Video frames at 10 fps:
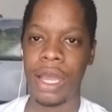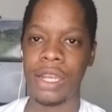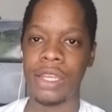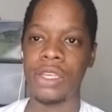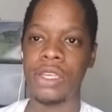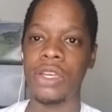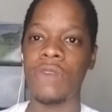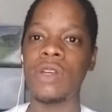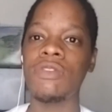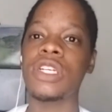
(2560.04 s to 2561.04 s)
And
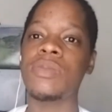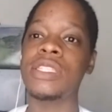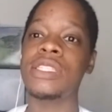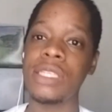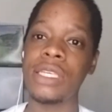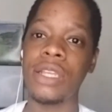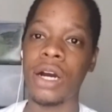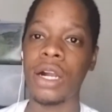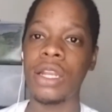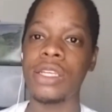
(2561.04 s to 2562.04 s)
you've just been seeing
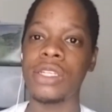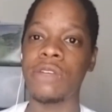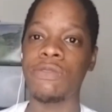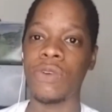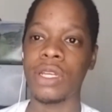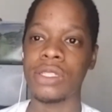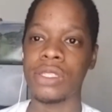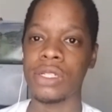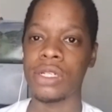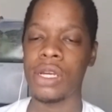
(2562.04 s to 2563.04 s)
all of these
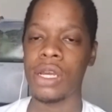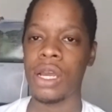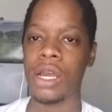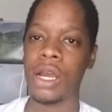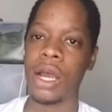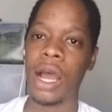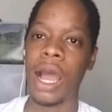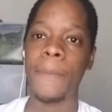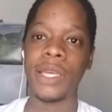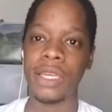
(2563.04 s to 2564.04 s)
different
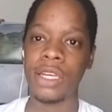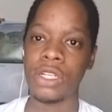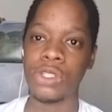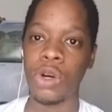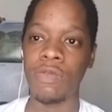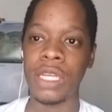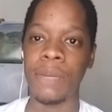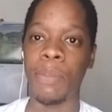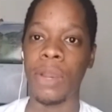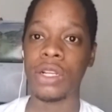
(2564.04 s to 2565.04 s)
applications of
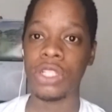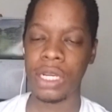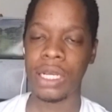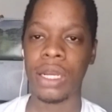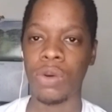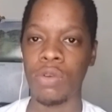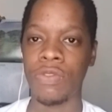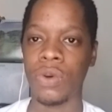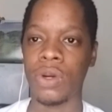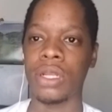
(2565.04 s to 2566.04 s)
the blockchain and
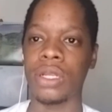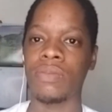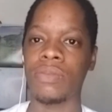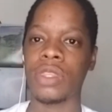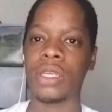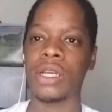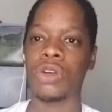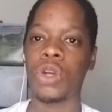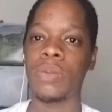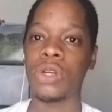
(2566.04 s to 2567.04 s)
overall
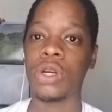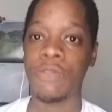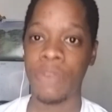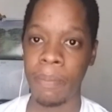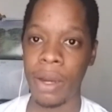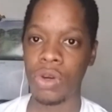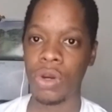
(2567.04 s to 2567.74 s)
cryptographic